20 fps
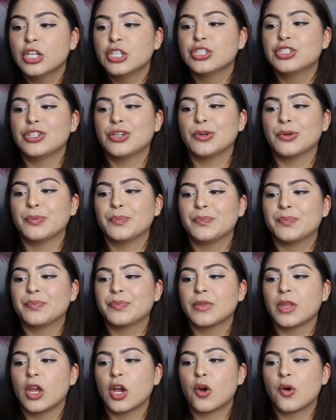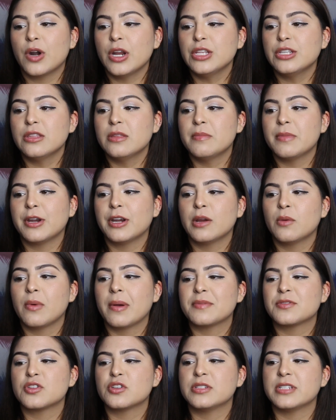So, according to the
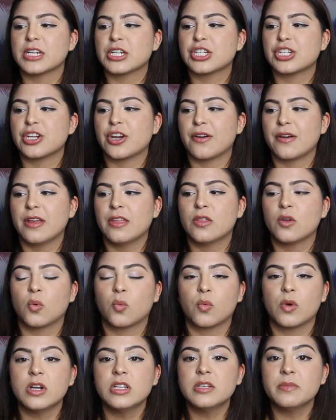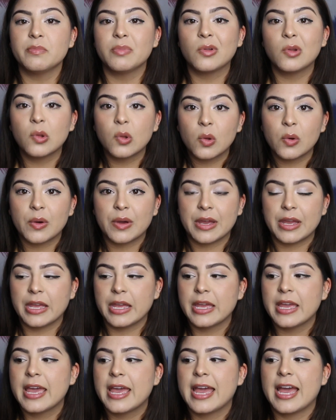Merriam-Webster dictionary, the word
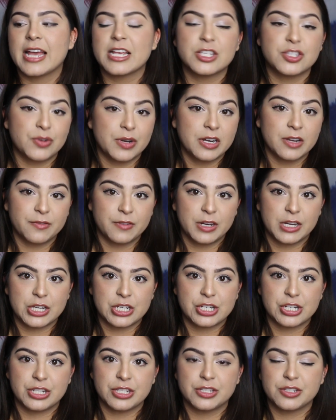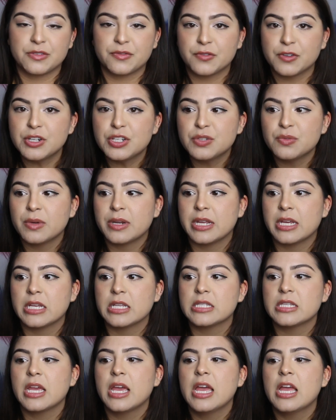deploy has three definitions. The first one
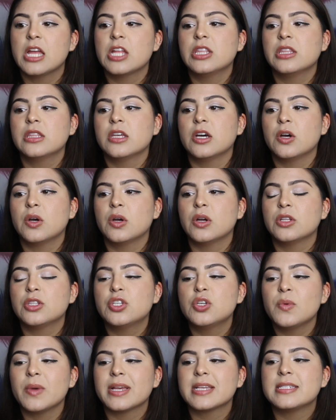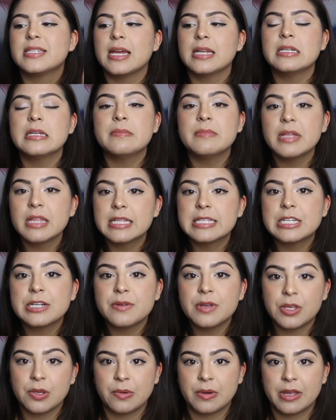is to extend a
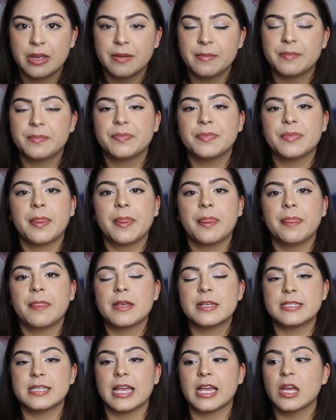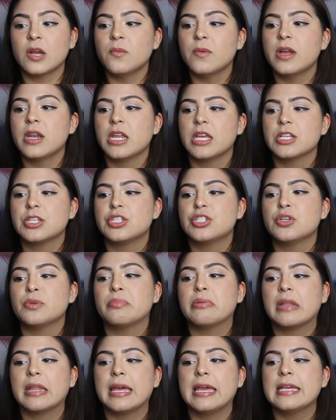military unit. The second one is to
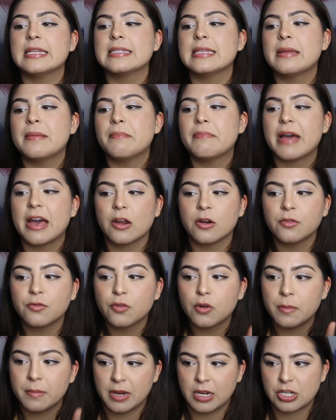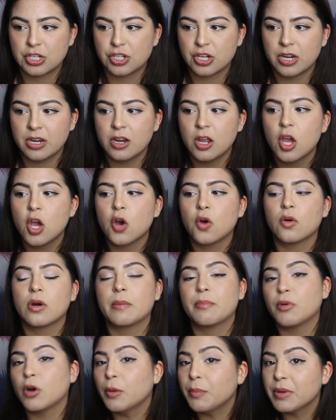place in battle formation or
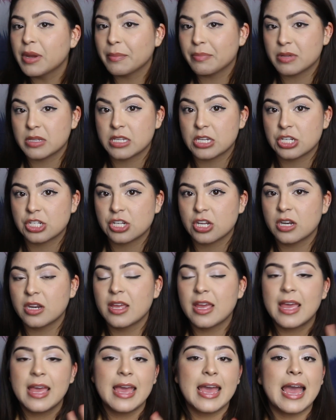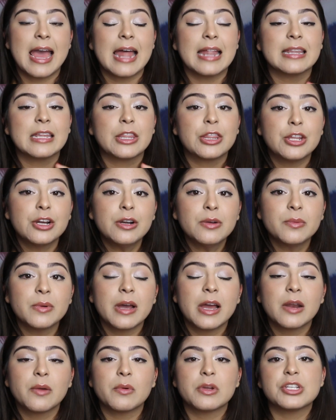appropriate position. And the third
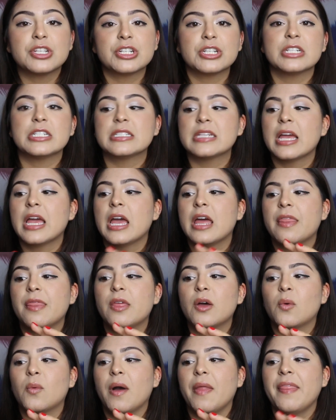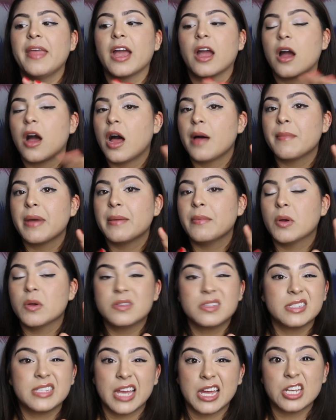one, which is the one that caught my
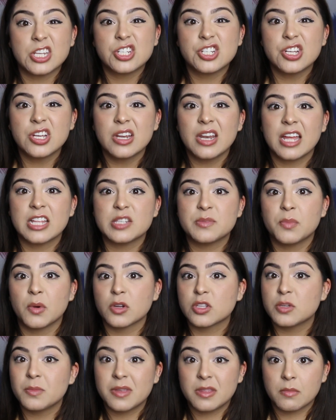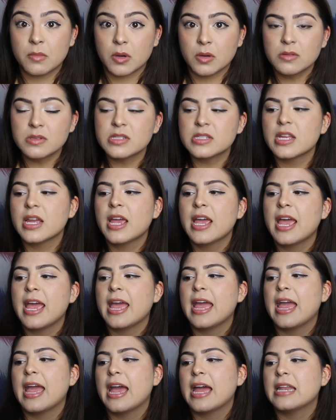most attention and spoke to me the most,
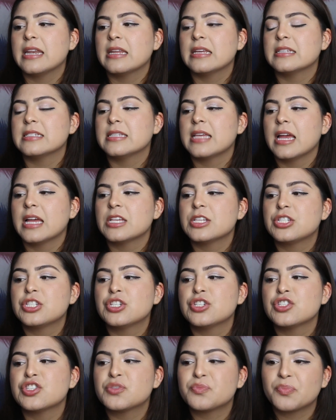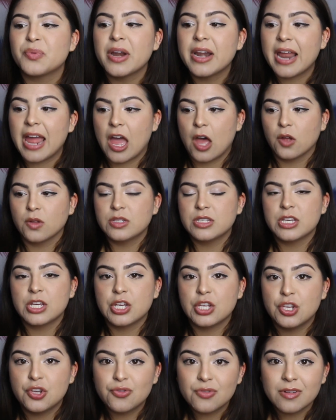and it says to spread out,
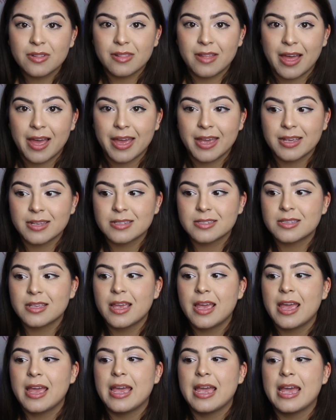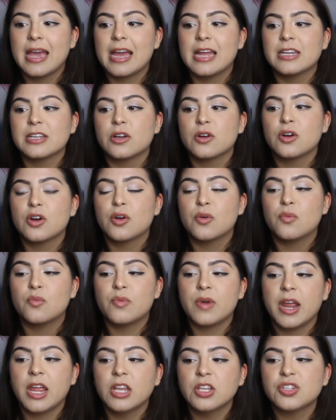utilize, and
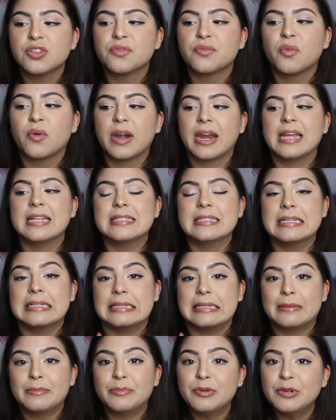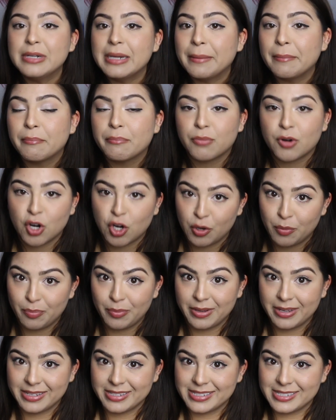arrange for a deliberate
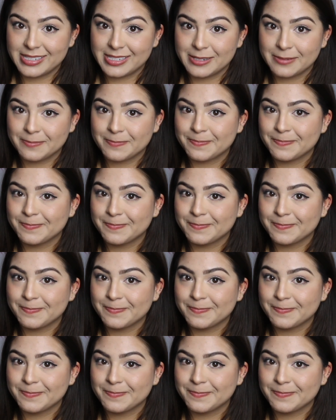purpose.